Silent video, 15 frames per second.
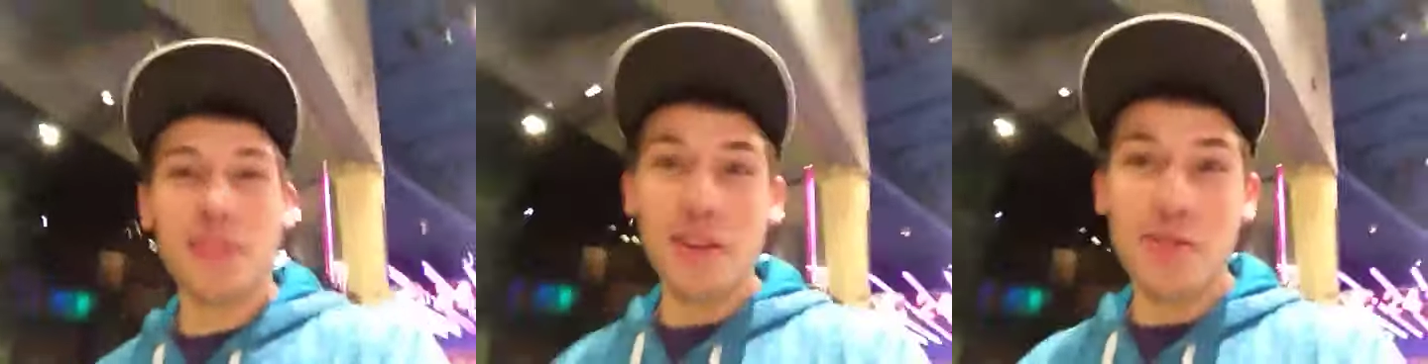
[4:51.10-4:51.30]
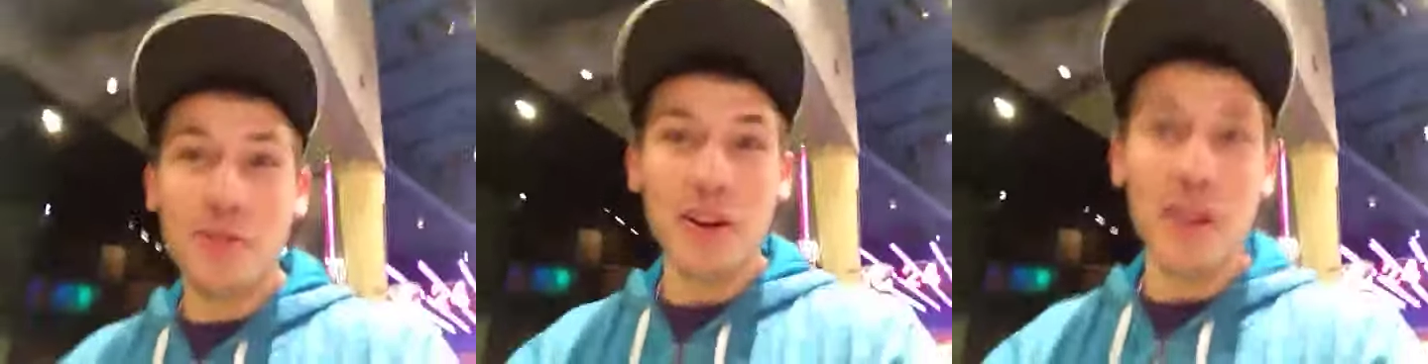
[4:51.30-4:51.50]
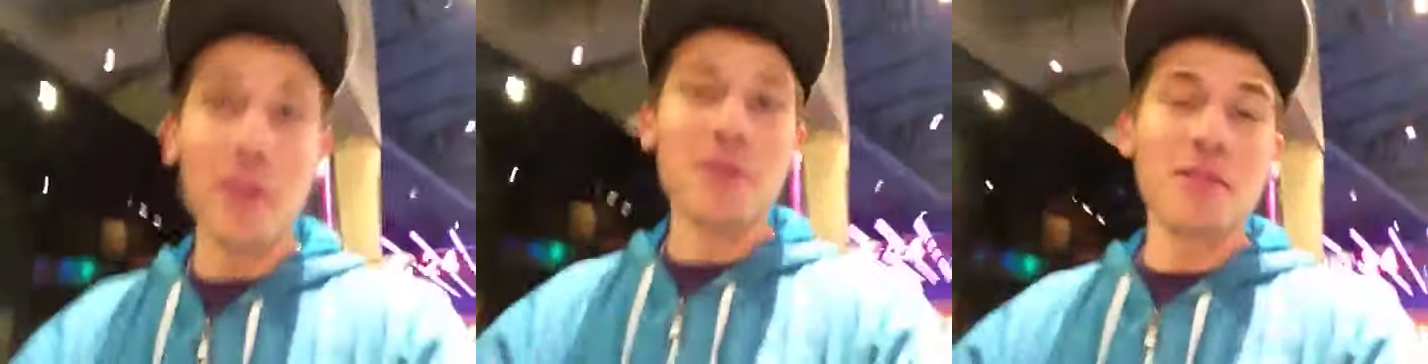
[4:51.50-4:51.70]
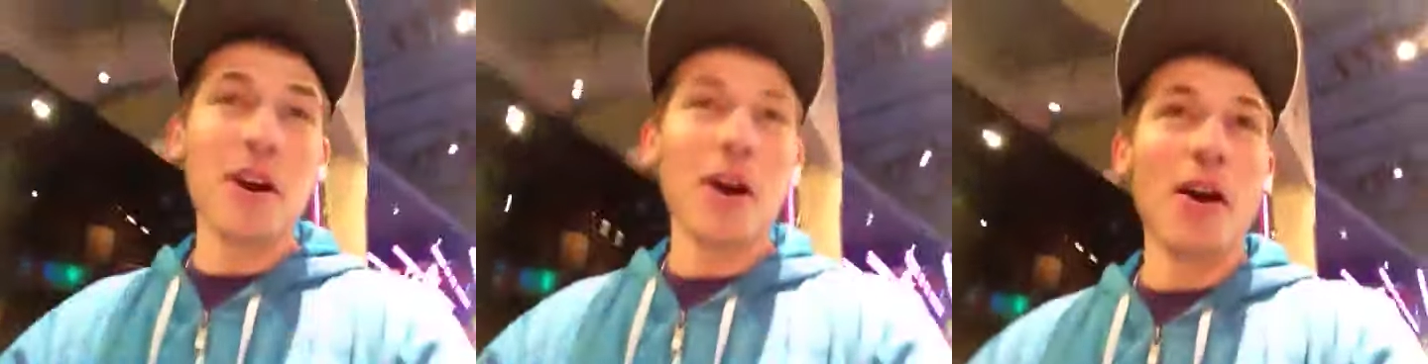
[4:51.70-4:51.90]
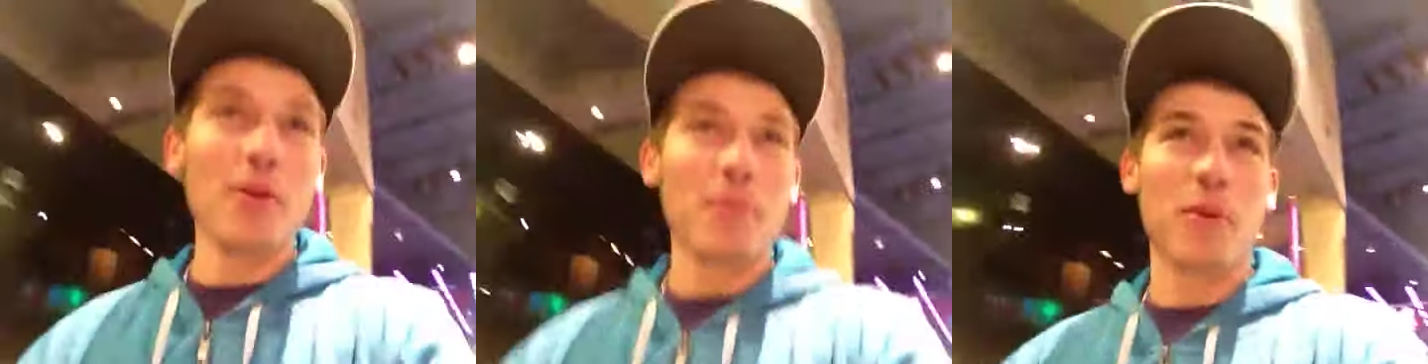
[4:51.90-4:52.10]
These videos
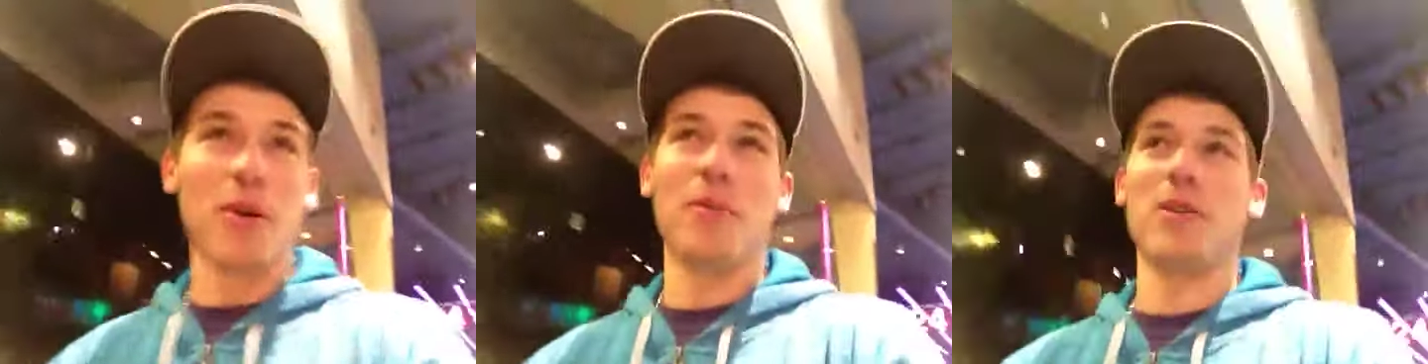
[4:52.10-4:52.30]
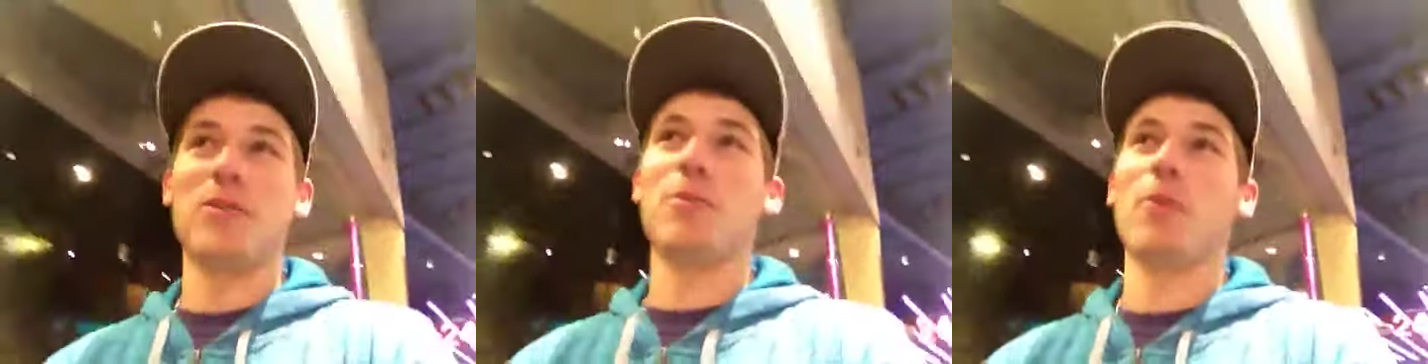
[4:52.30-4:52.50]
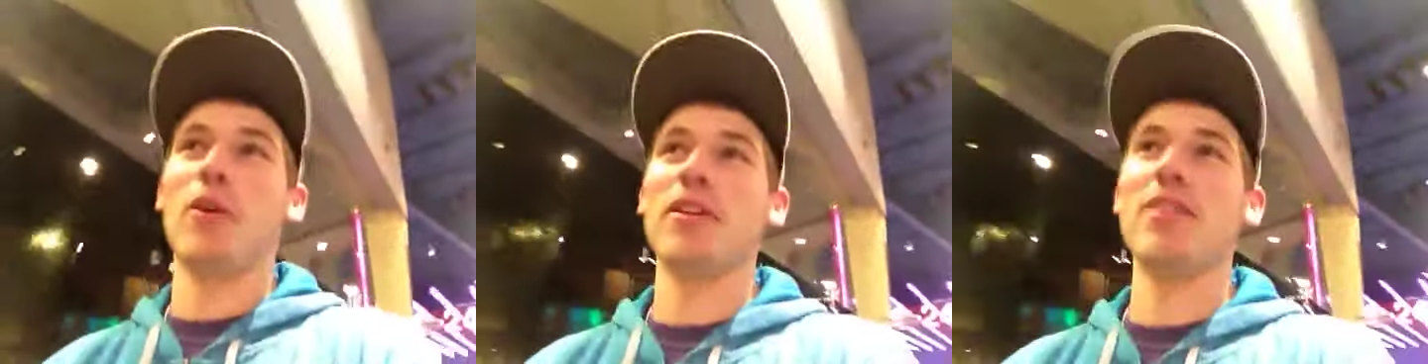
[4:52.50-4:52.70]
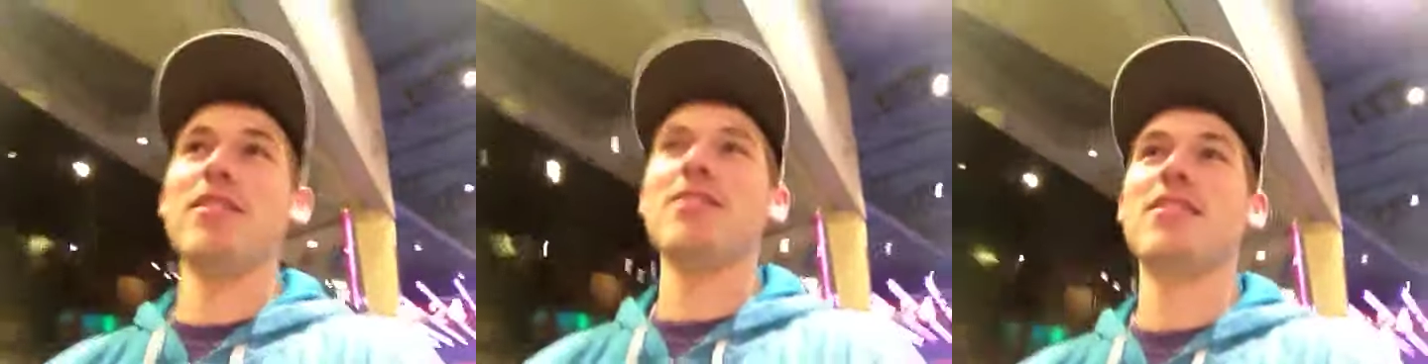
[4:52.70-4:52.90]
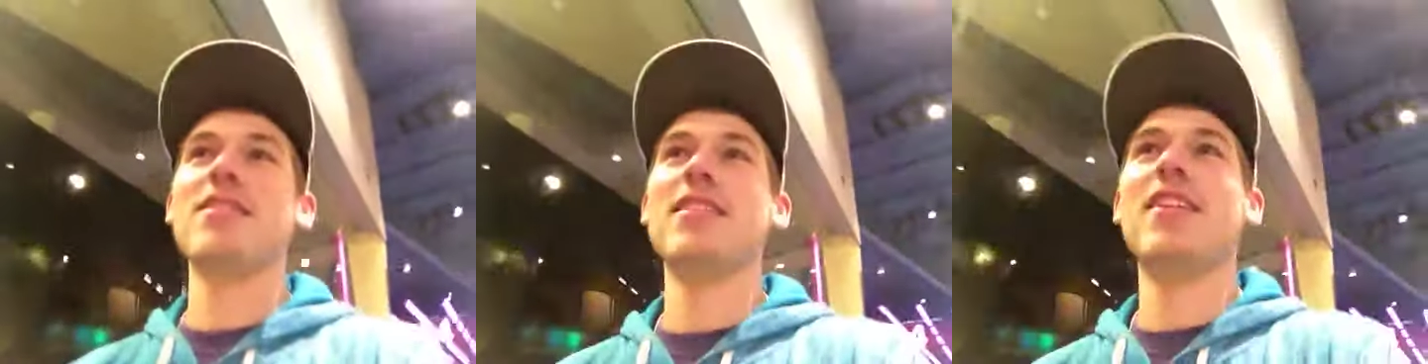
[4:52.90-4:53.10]
are pretty much
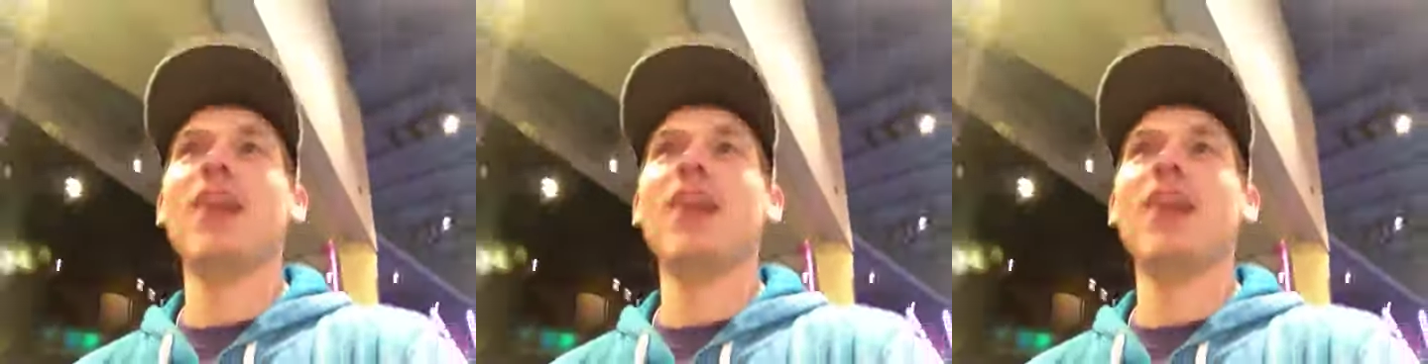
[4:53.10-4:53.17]
pointless.